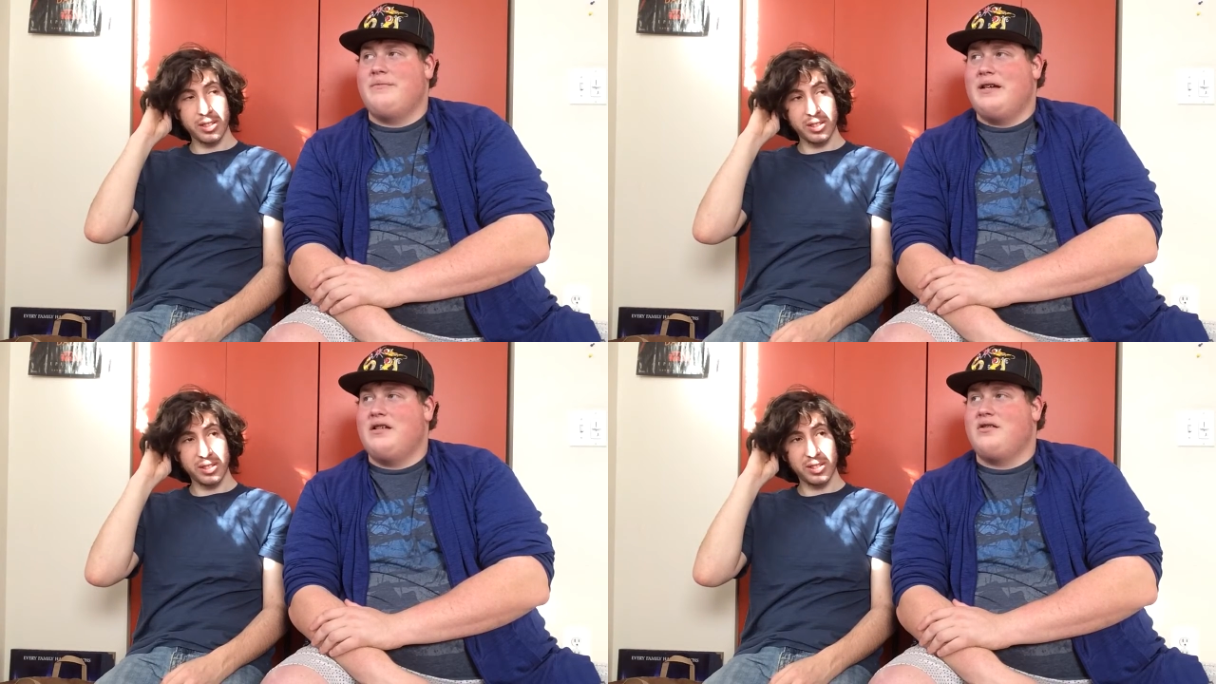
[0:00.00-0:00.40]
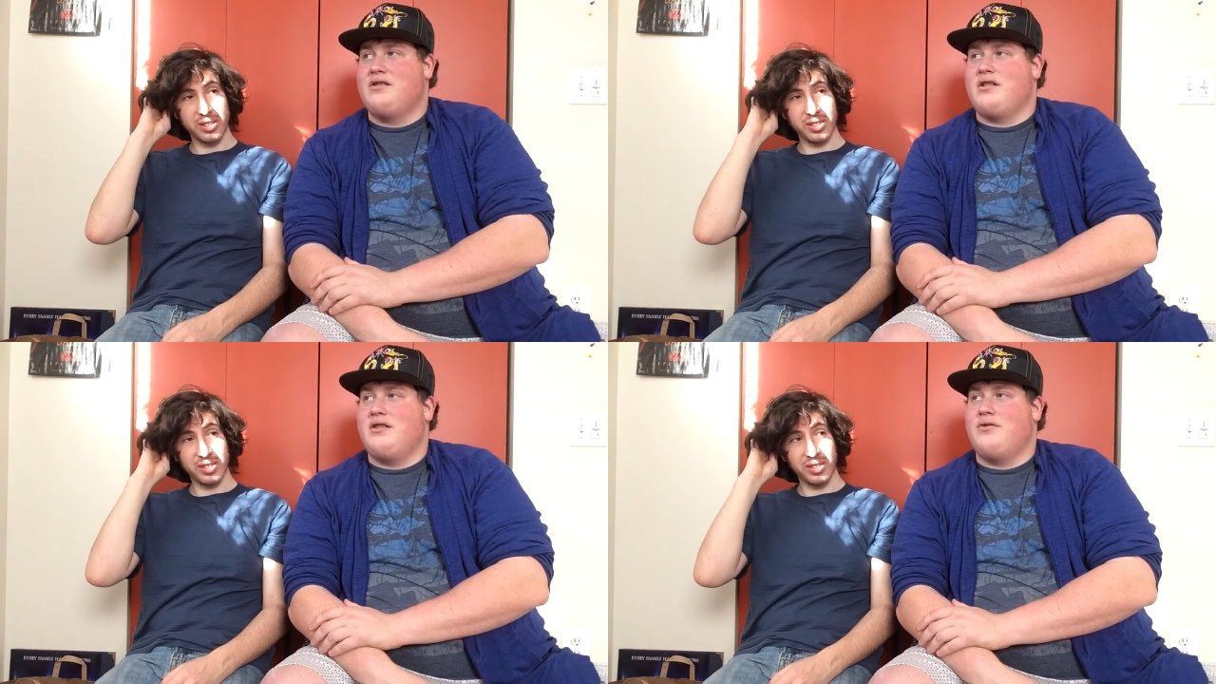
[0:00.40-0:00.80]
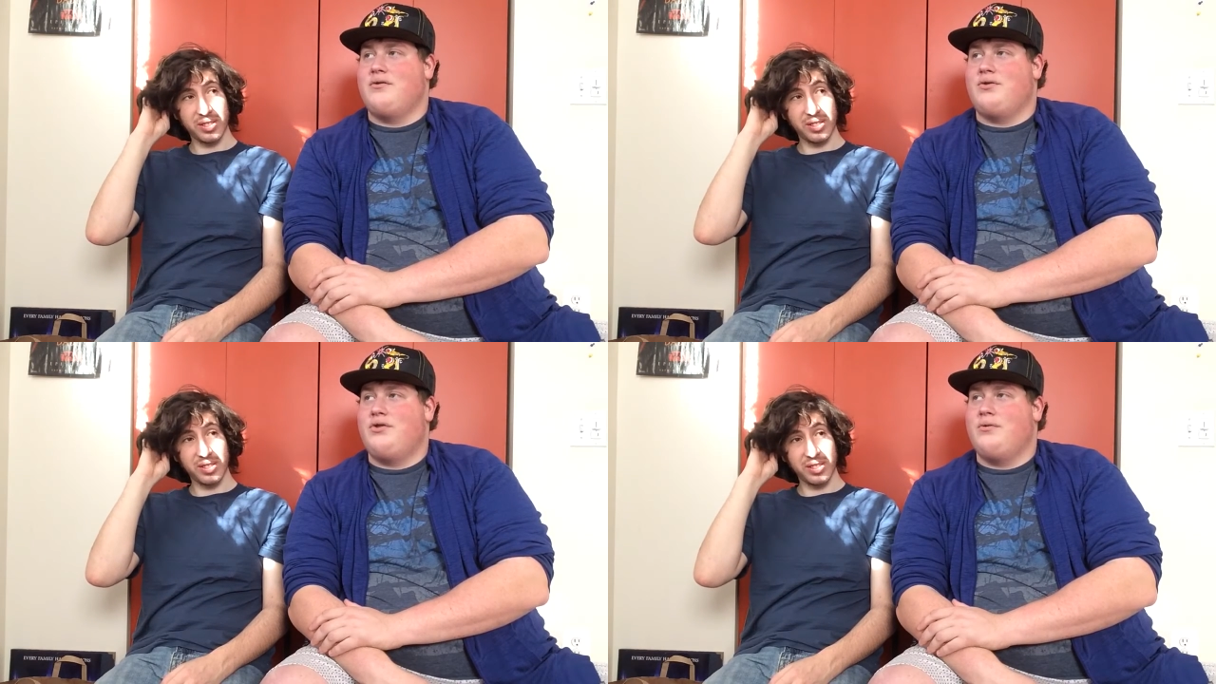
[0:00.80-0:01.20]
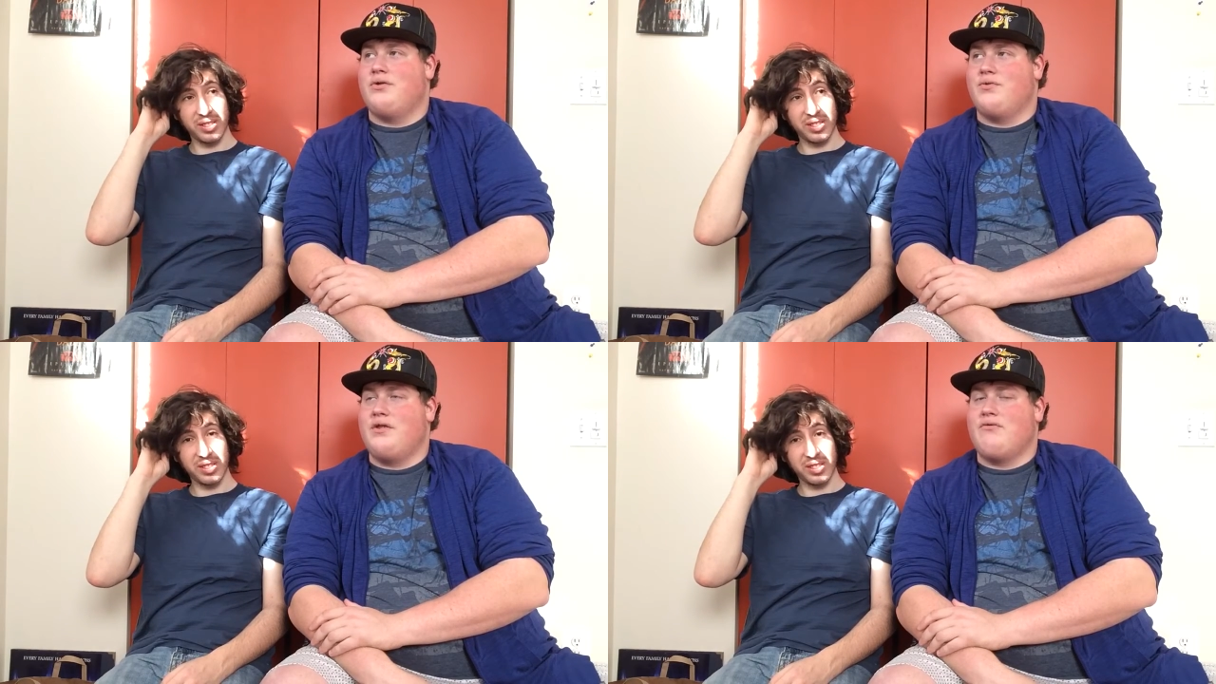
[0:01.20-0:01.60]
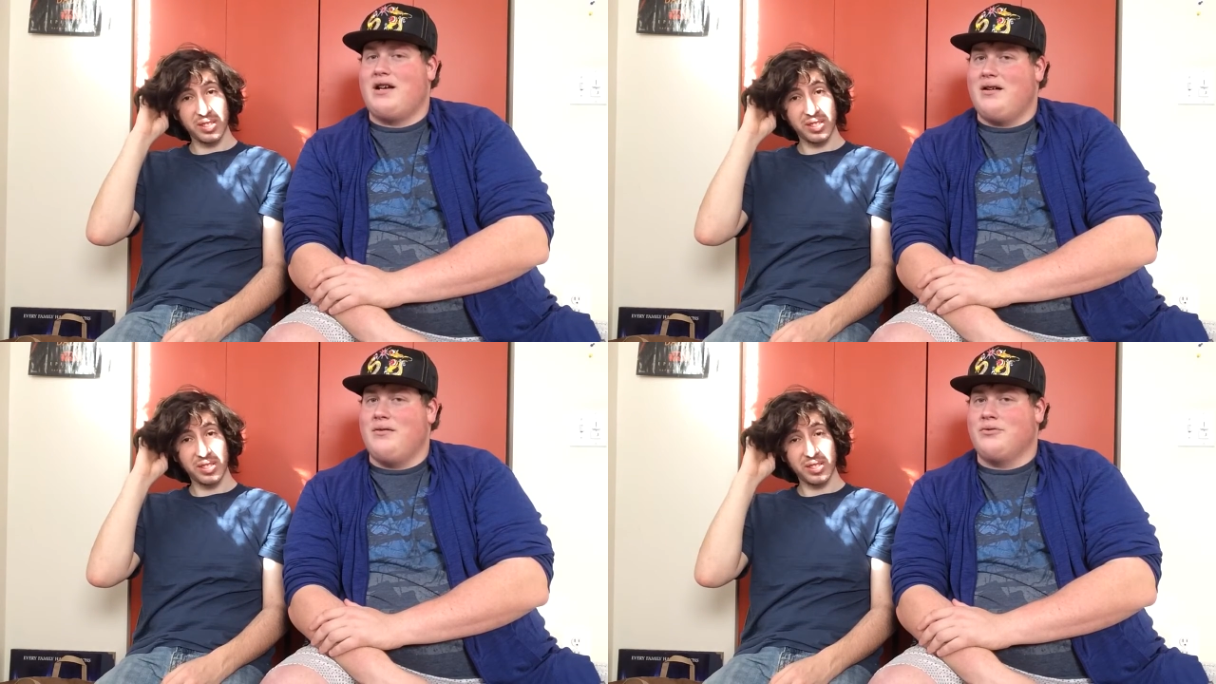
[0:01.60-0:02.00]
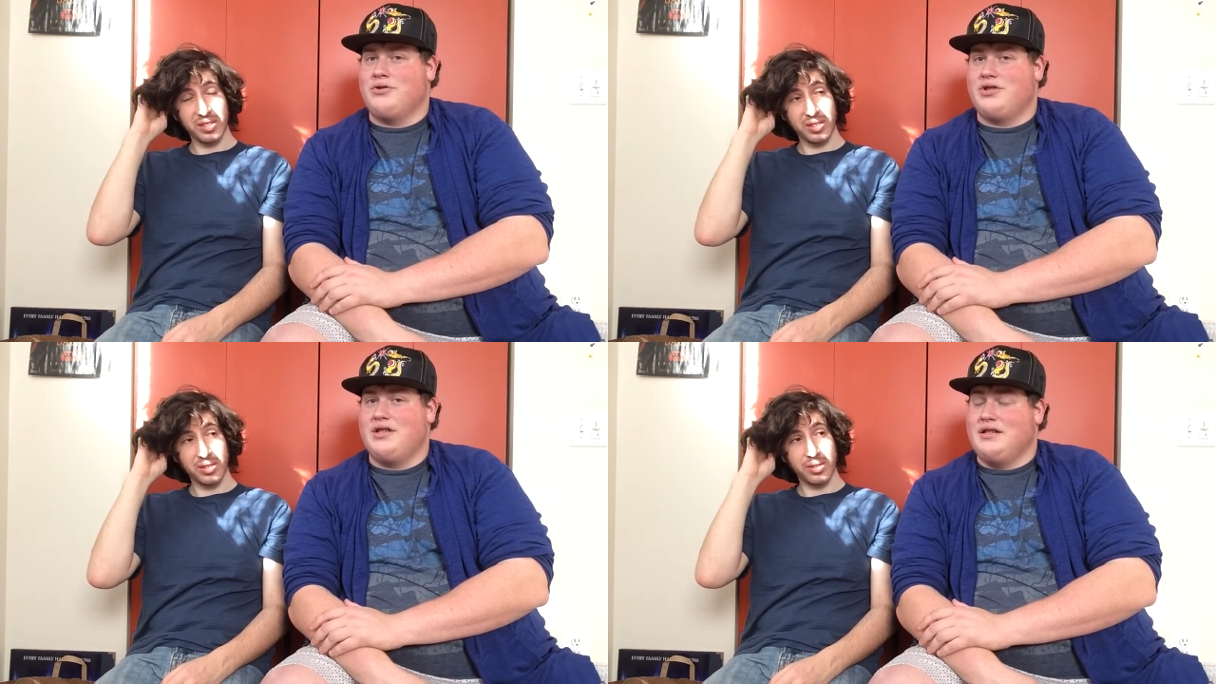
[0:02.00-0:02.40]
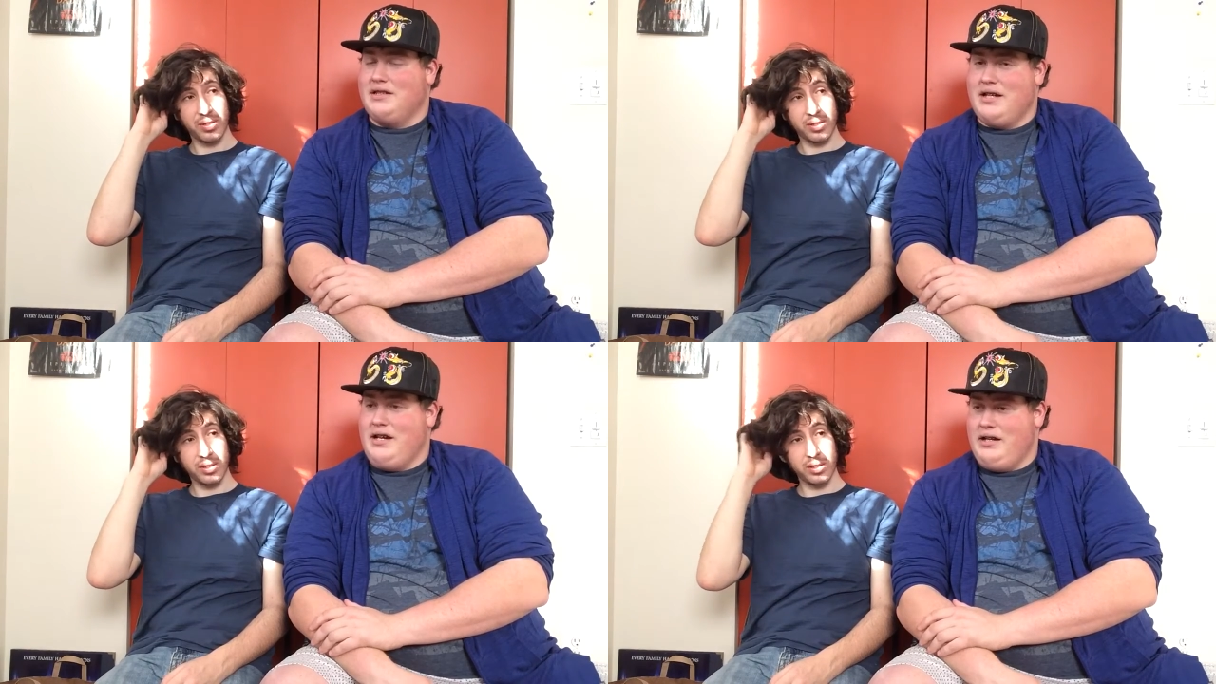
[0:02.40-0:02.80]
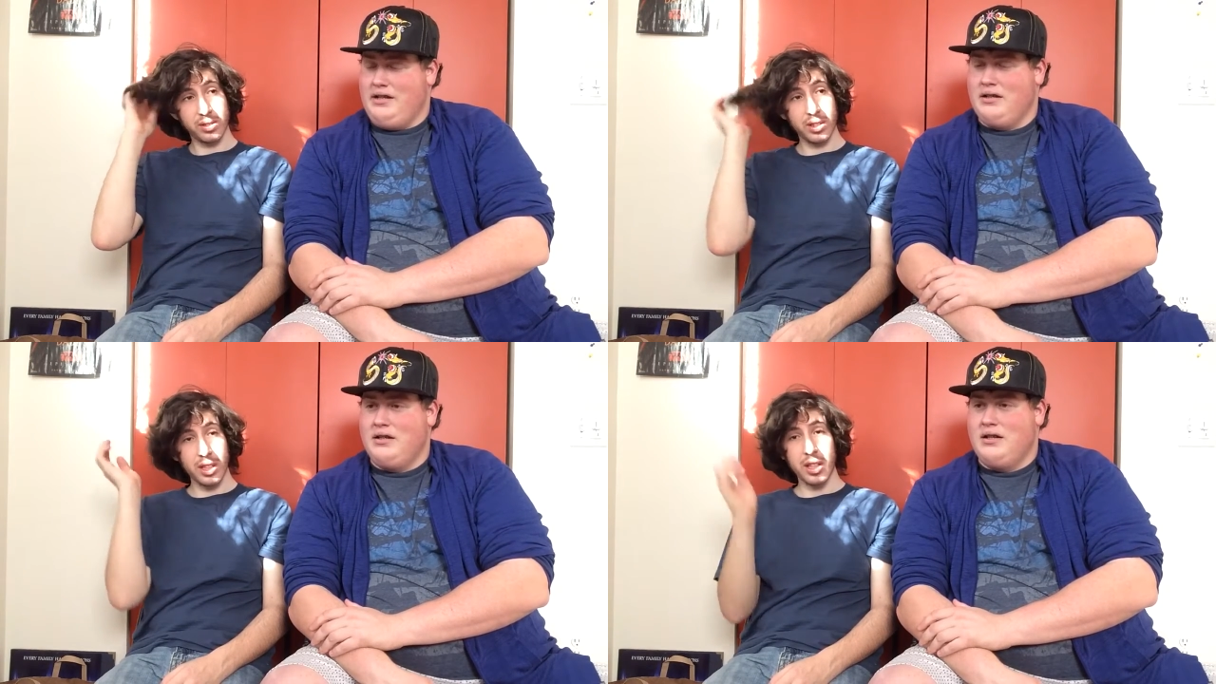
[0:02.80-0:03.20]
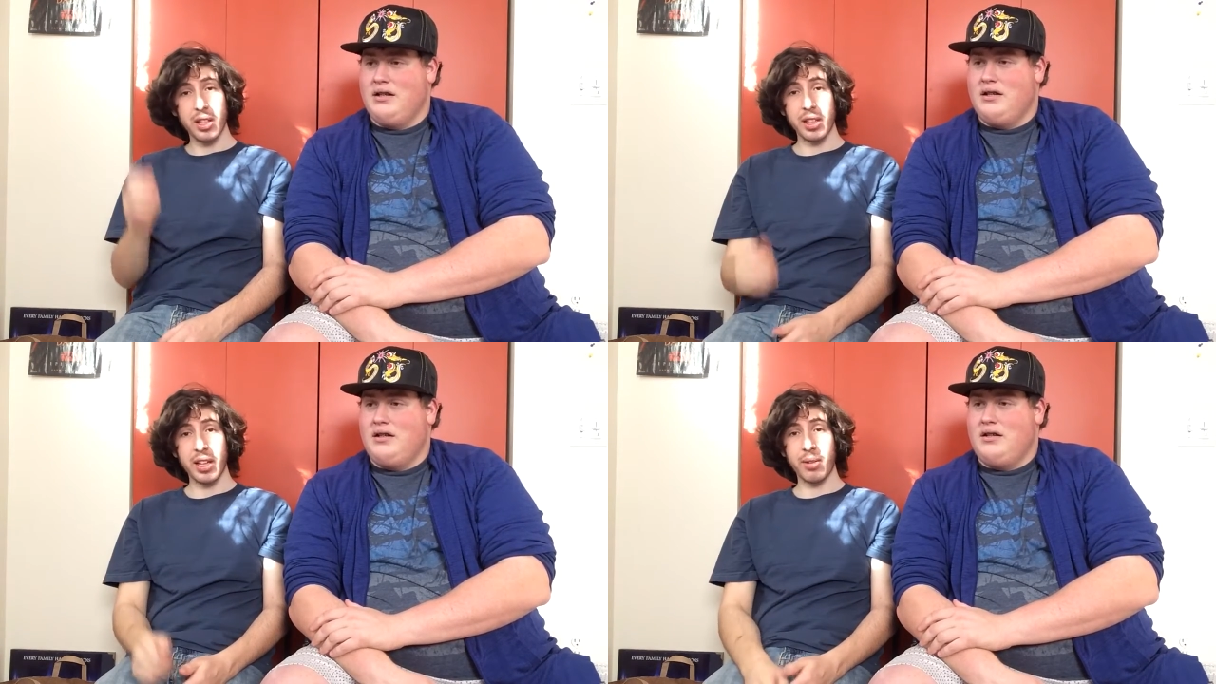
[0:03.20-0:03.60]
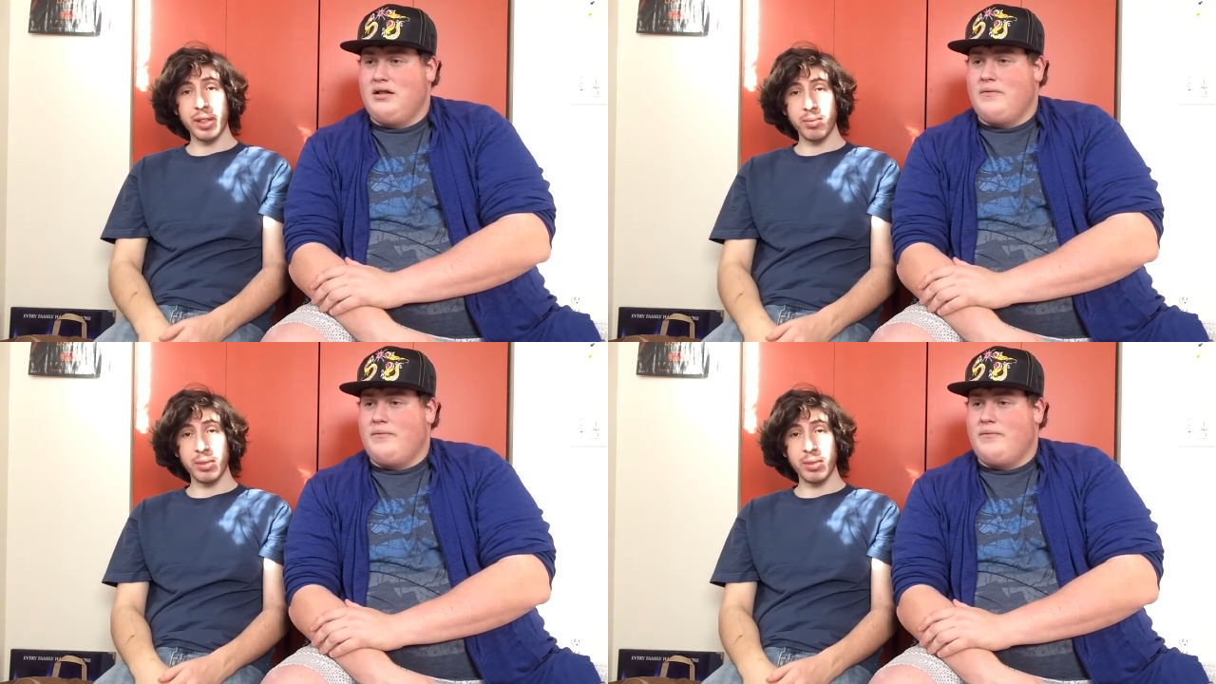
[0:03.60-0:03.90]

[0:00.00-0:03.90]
Speaker 1: manage to get through 2 or 3 rounds in a day. Yeah, we